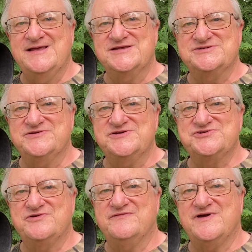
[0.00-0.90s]
So you're
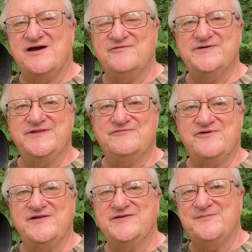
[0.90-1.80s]
sort of covering the
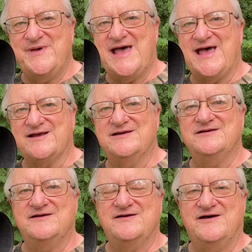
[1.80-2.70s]
front and the back
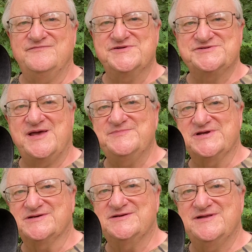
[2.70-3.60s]
of the
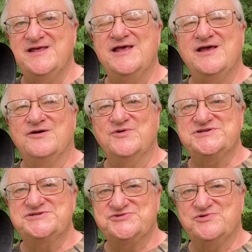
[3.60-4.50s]
subject, which
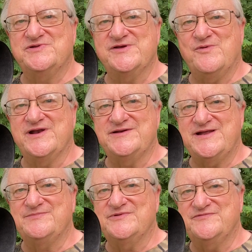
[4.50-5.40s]
is truly what a
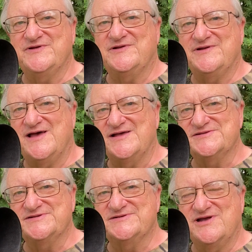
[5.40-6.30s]
depth of field
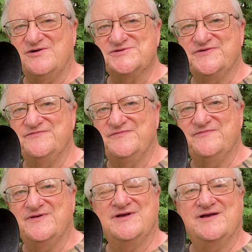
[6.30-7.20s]
does. It goes a
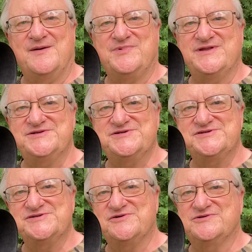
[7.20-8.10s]
couple
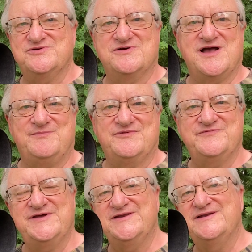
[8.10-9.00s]
inches or to a couple
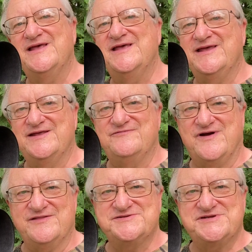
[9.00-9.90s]
feet in
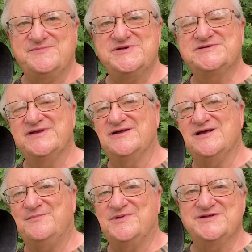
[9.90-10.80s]
front of the subject and a
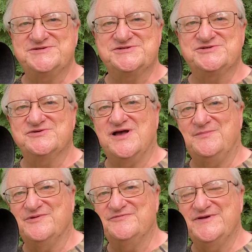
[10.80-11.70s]
couple inches to a
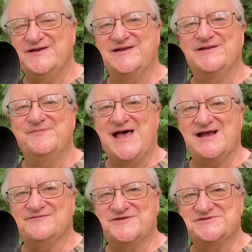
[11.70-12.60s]
couple feet in
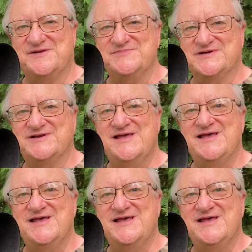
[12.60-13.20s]
back of the subject.